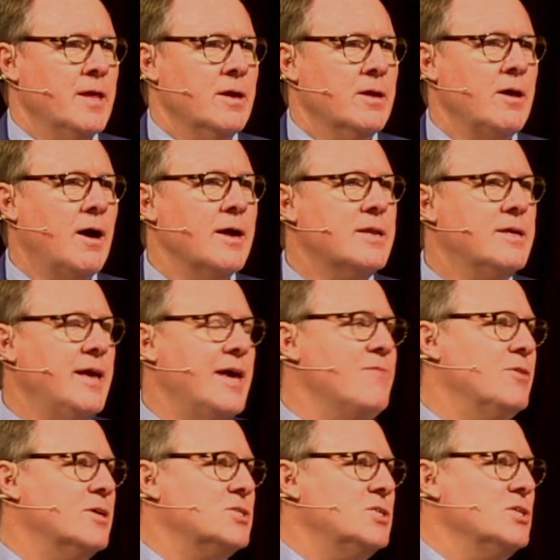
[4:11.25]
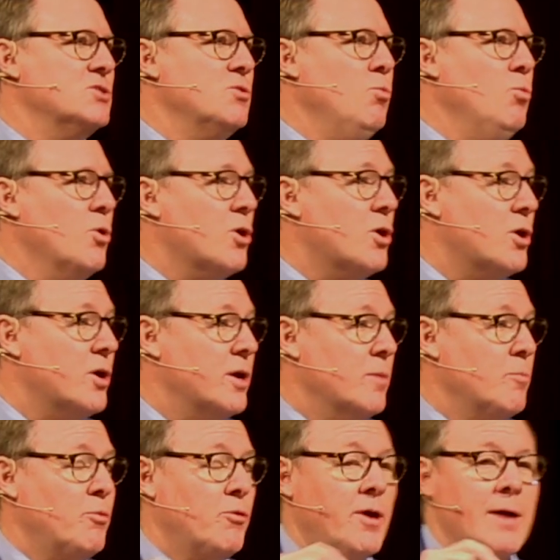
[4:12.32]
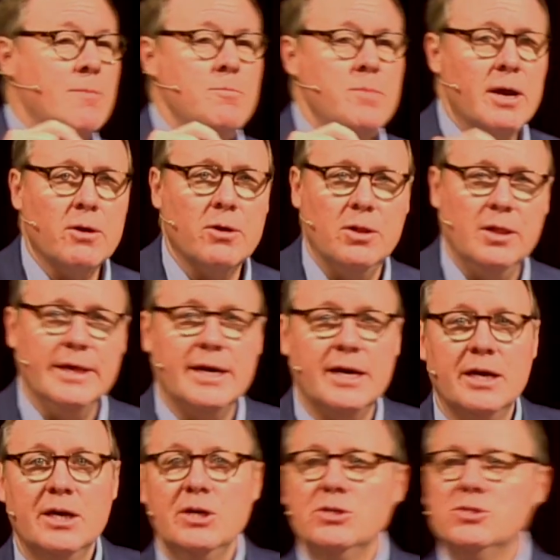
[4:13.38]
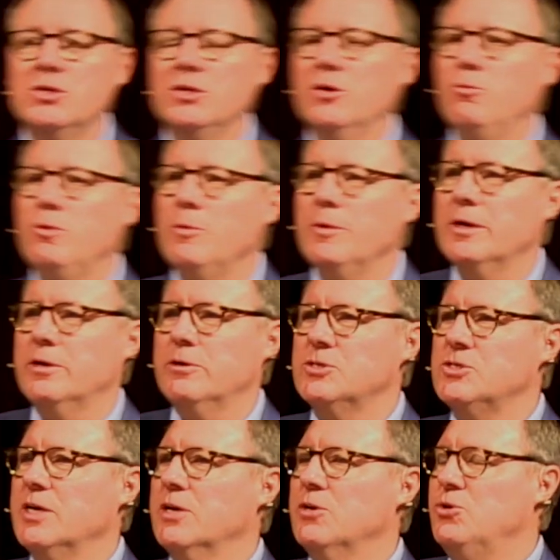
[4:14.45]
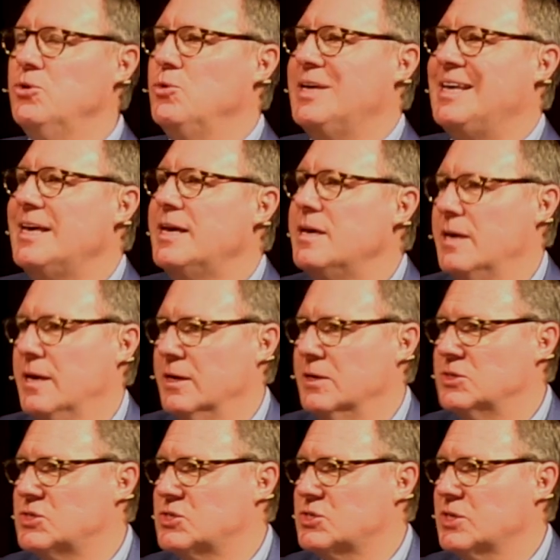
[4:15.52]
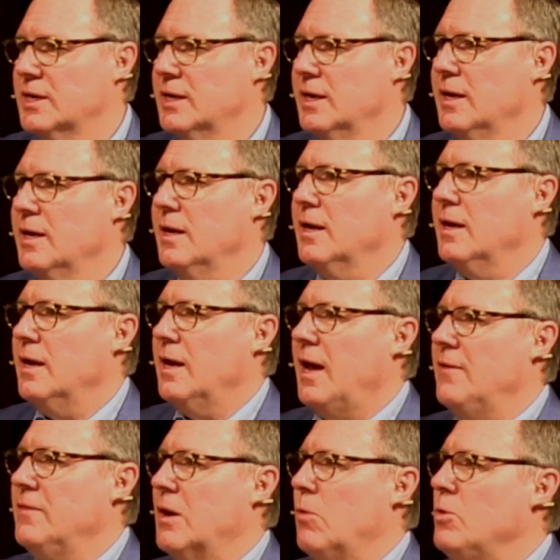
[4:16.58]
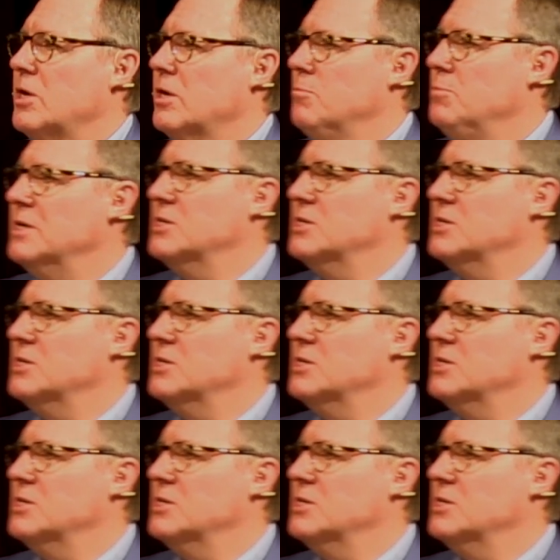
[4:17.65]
God gave us His Word primarily so that we would understand who He is and that we could be